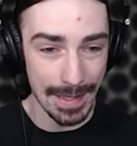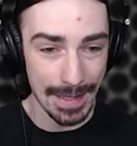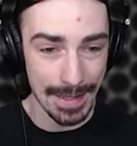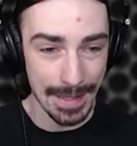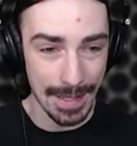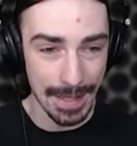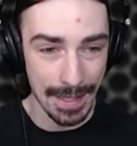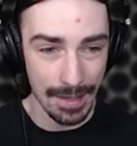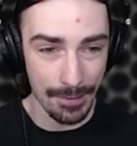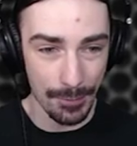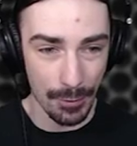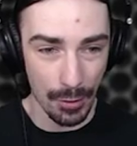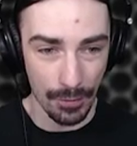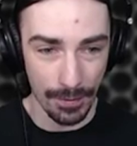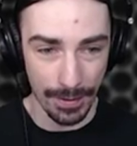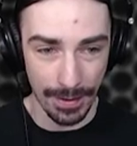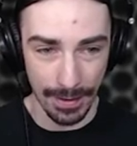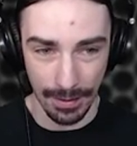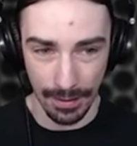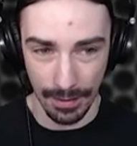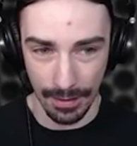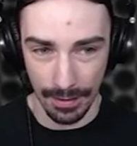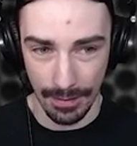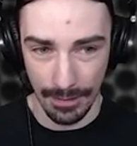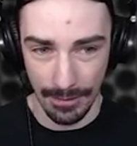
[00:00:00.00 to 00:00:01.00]
a cave over
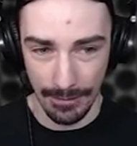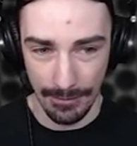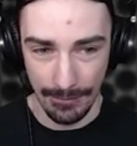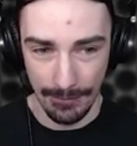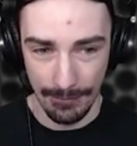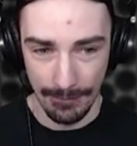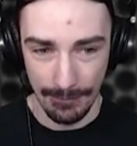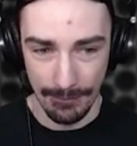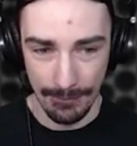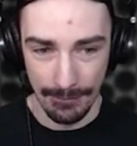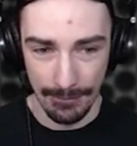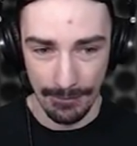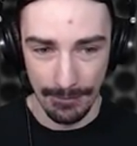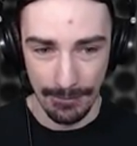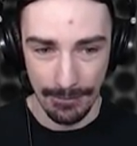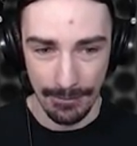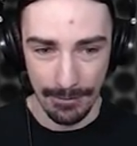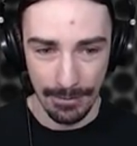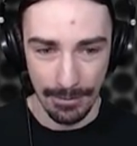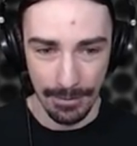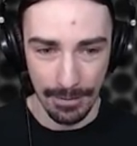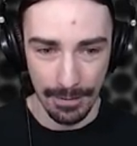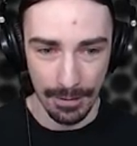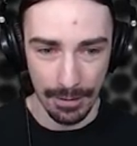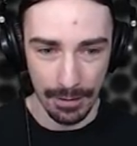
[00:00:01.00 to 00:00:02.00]
here.
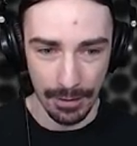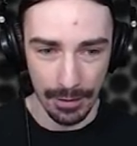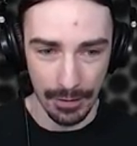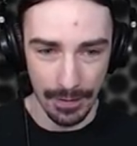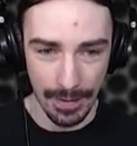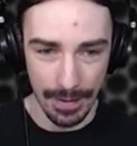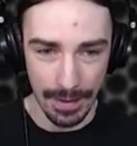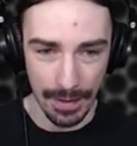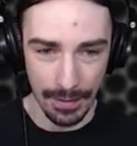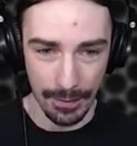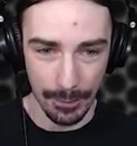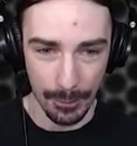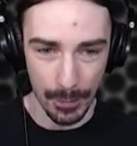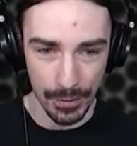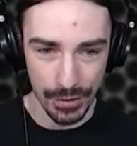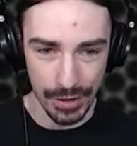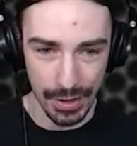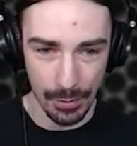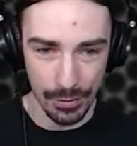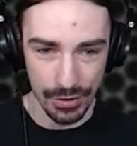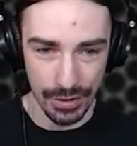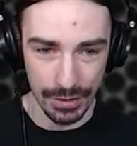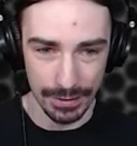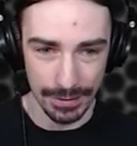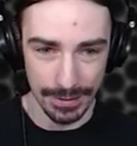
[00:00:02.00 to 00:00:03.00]
All right, I wish I
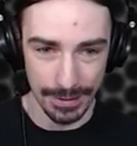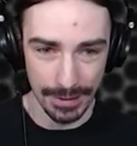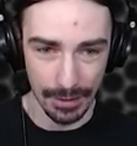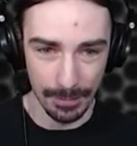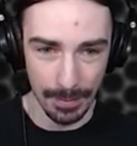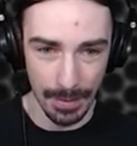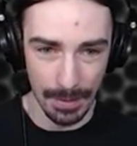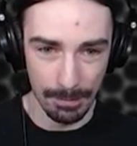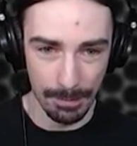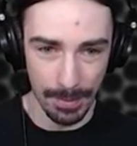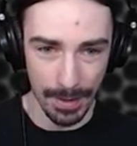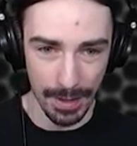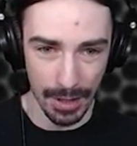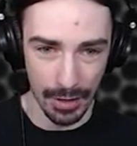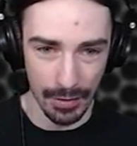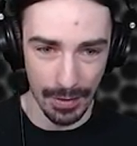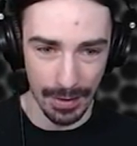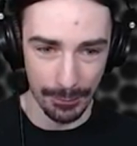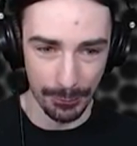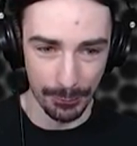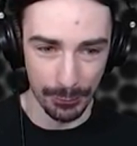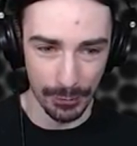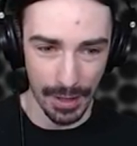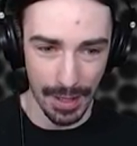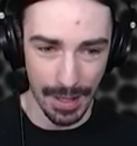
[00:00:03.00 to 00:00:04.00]
was a little bit better at
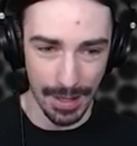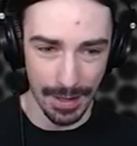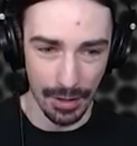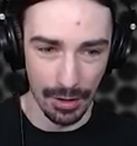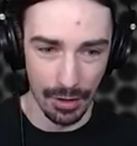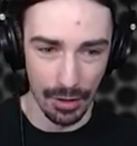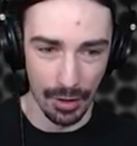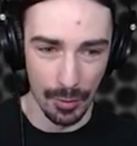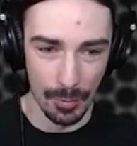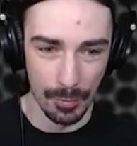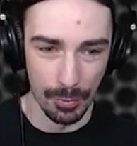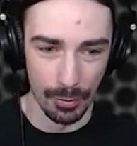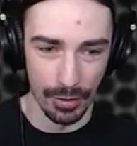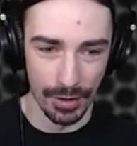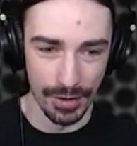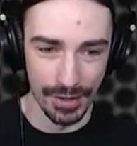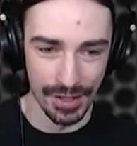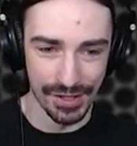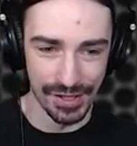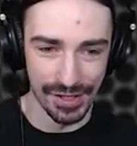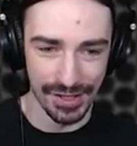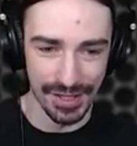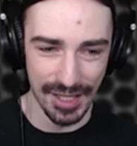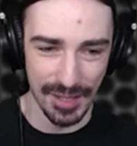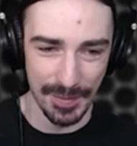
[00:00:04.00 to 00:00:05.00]
flying. Oh boy,
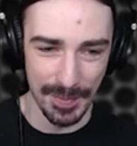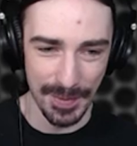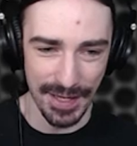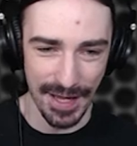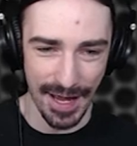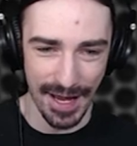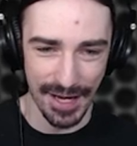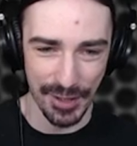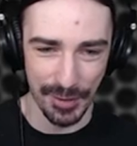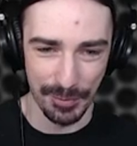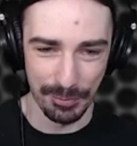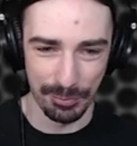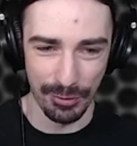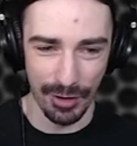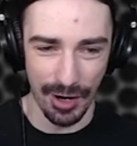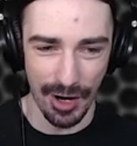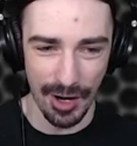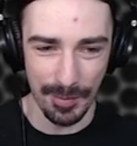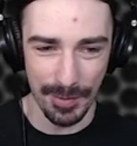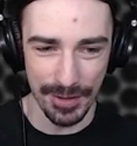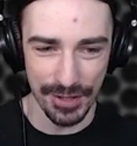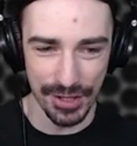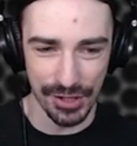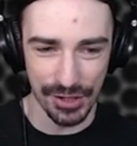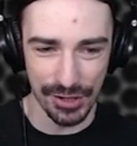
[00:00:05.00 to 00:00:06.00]
this is gonna be, I should
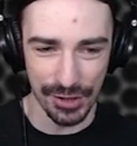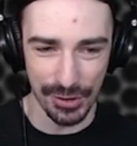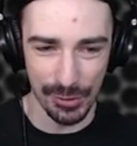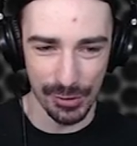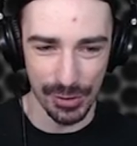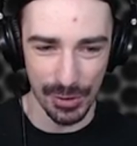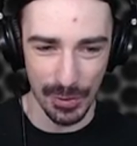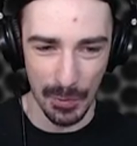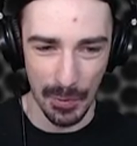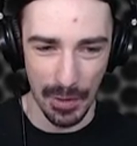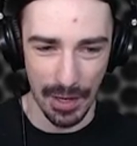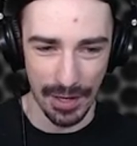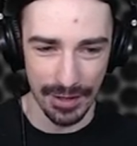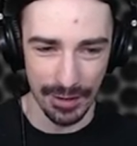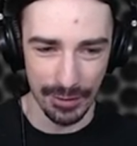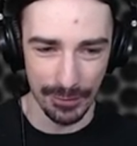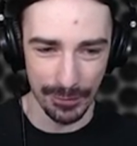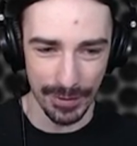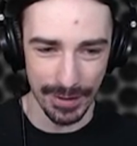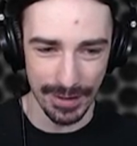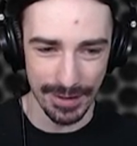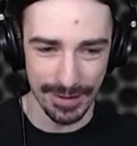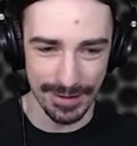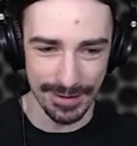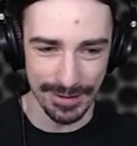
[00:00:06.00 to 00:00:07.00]
probably just use a water
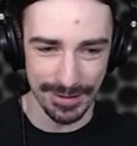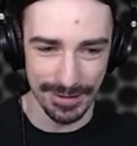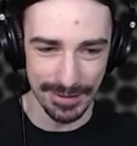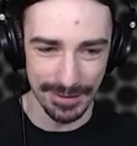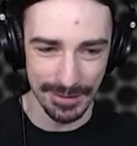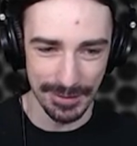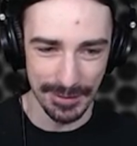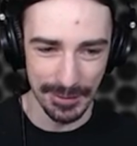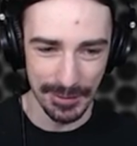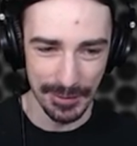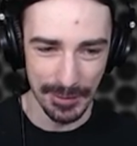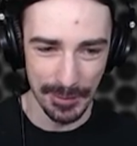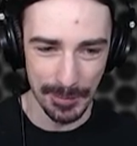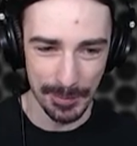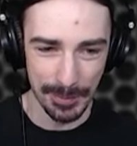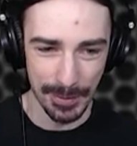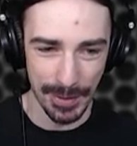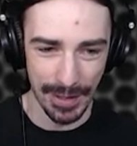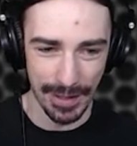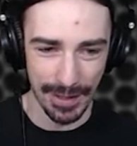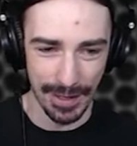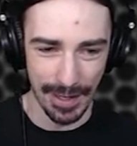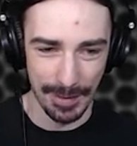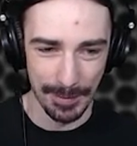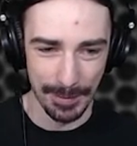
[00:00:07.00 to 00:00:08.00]
vehicle,
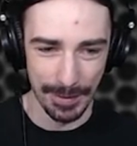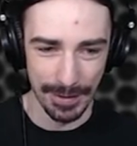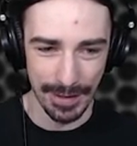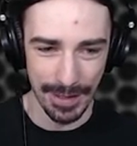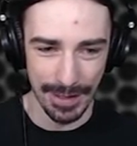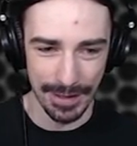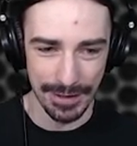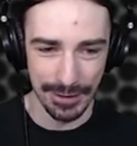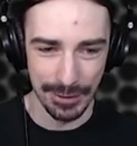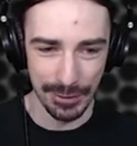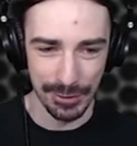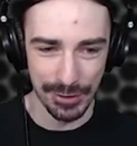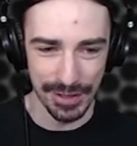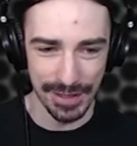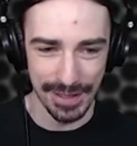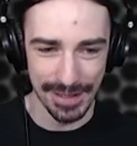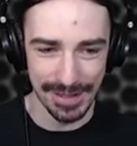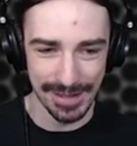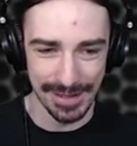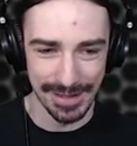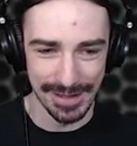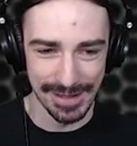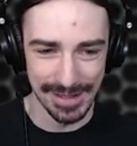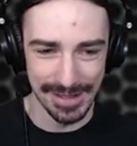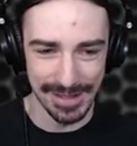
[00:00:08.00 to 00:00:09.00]
but I'm gonna use this
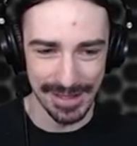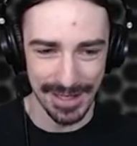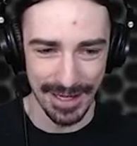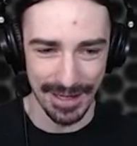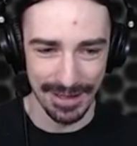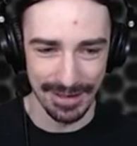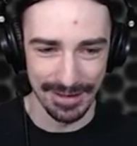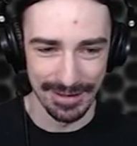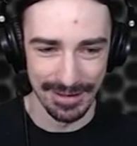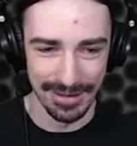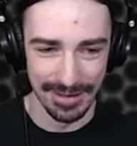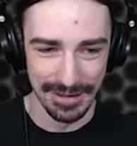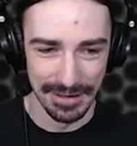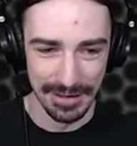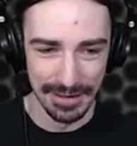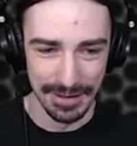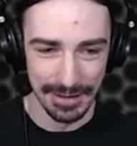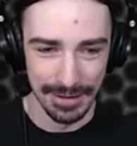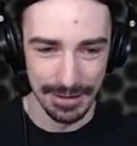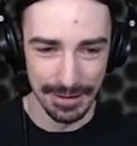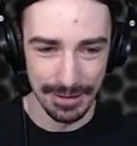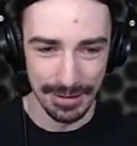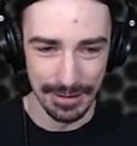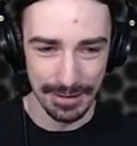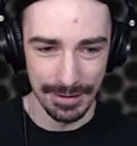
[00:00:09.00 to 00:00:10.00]
instead.
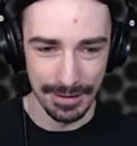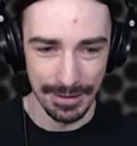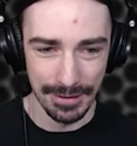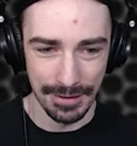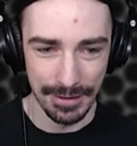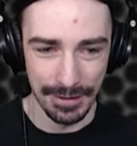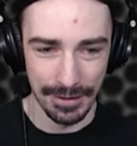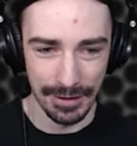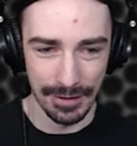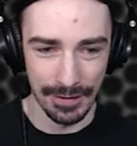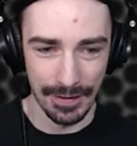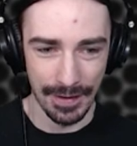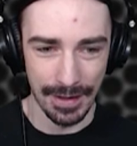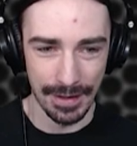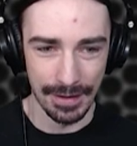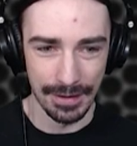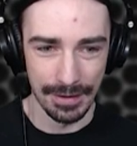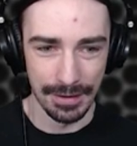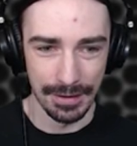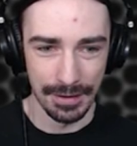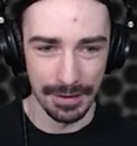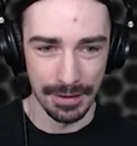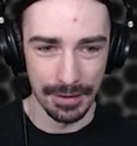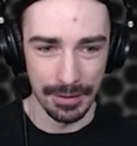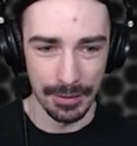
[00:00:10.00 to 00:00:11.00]
All right,
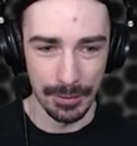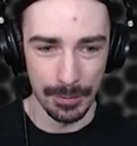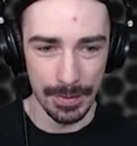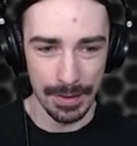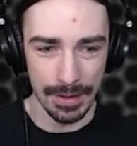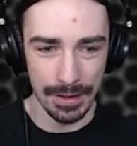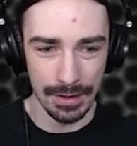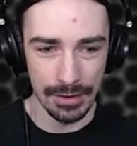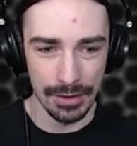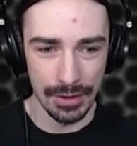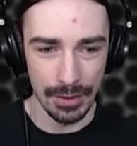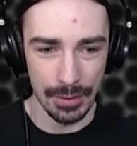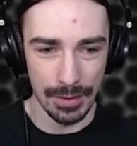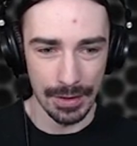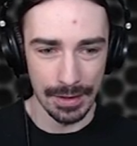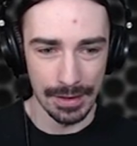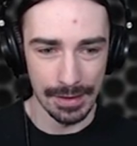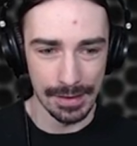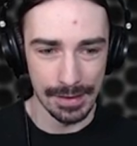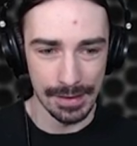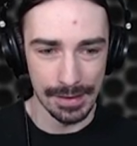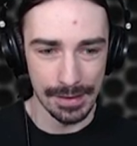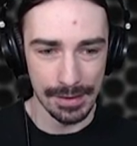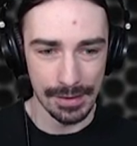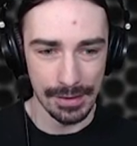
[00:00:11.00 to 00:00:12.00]
we can do
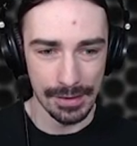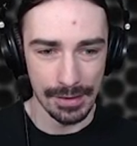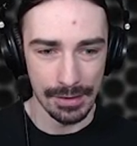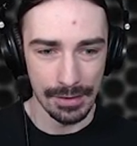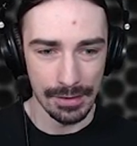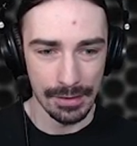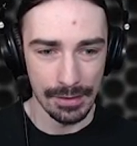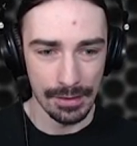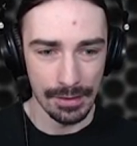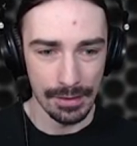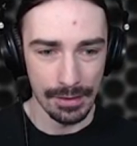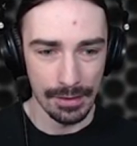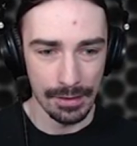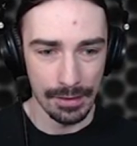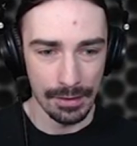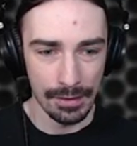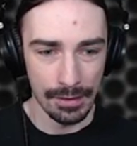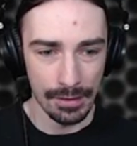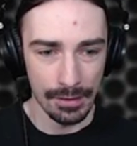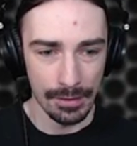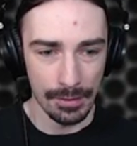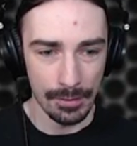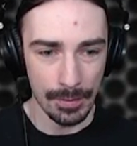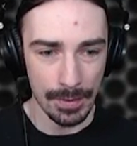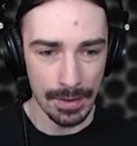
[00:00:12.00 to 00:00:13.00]
this.
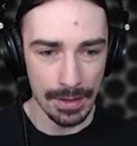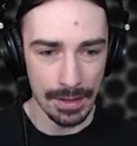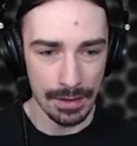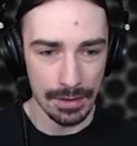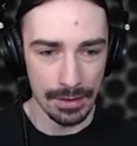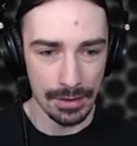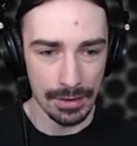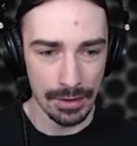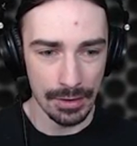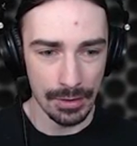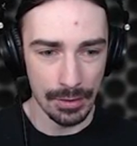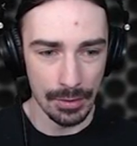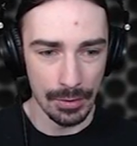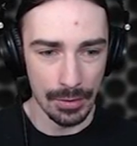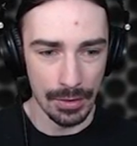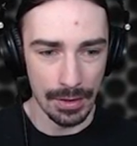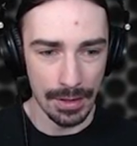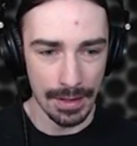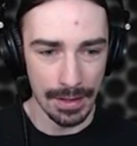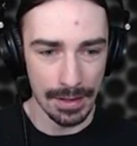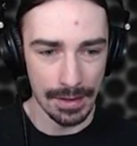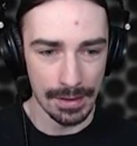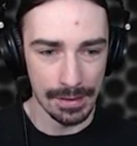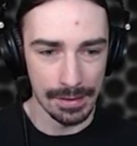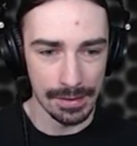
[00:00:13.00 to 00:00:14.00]
We can do
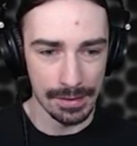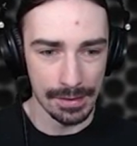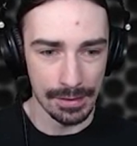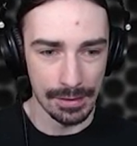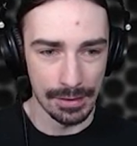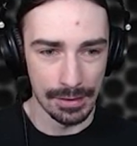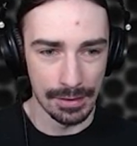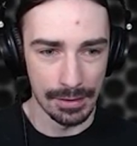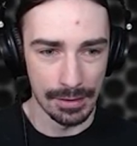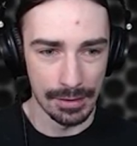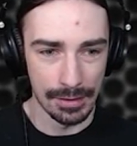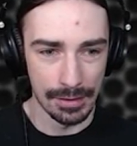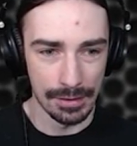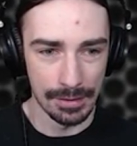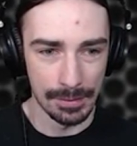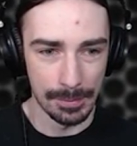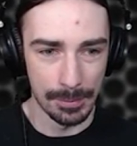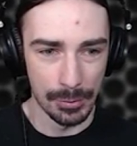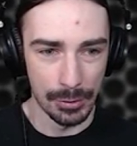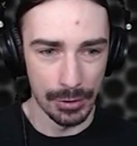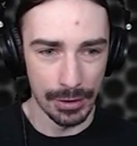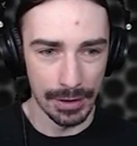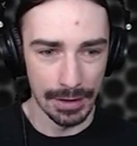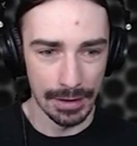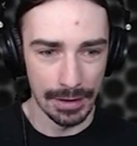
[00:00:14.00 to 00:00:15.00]
this, oh
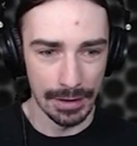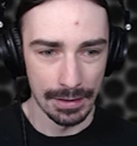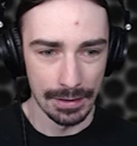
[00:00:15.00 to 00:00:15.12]
boy.